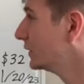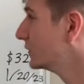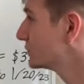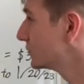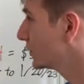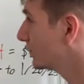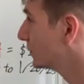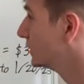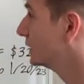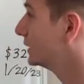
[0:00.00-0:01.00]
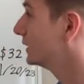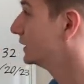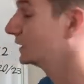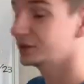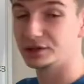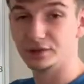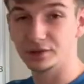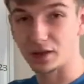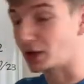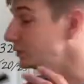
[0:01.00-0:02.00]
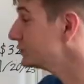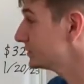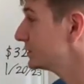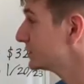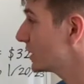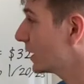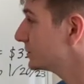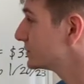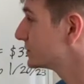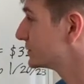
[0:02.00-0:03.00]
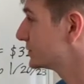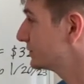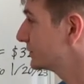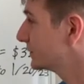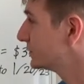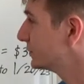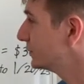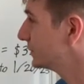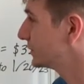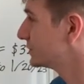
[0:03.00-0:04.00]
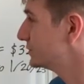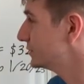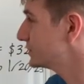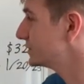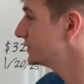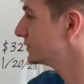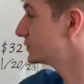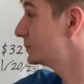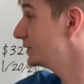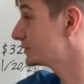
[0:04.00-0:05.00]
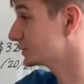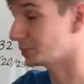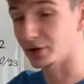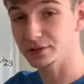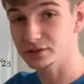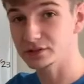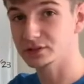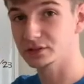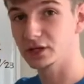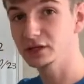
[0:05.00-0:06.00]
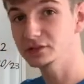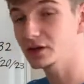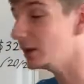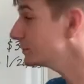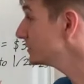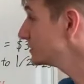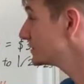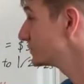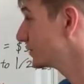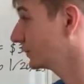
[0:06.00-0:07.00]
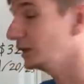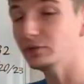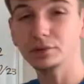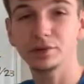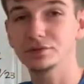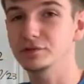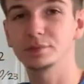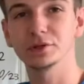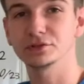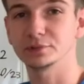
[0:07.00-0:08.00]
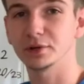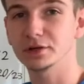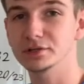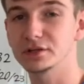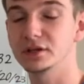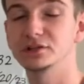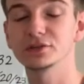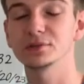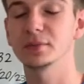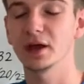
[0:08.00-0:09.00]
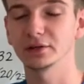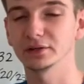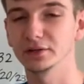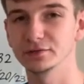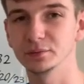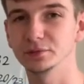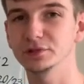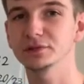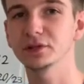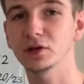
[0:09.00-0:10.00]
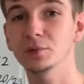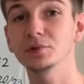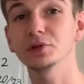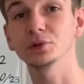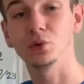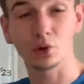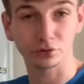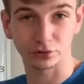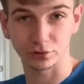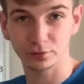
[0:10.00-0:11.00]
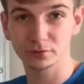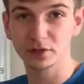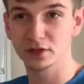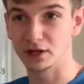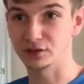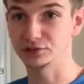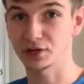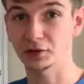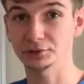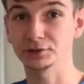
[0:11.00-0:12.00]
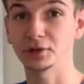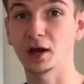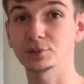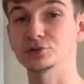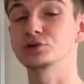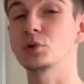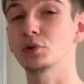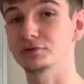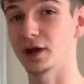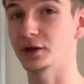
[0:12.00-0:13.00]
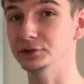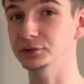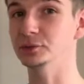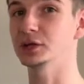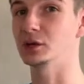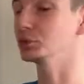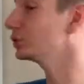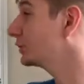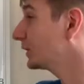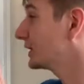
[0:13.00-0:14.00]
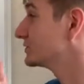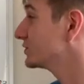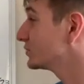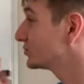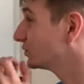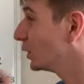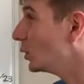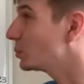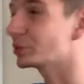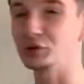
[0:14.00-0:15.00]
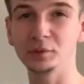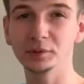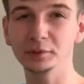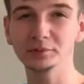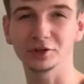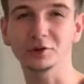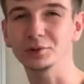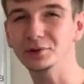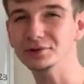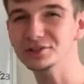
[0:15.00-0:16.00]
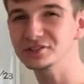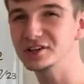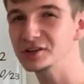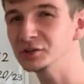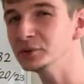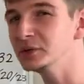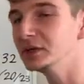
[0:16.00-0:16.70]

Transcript: So I use this option specifically too because you can see there's big spreads in these options. So even if you have big spreads, it doesn't matter. If you believe in the company long term and you're calculating the option's core value, and we're looking at such low premiums like we are in this scenario,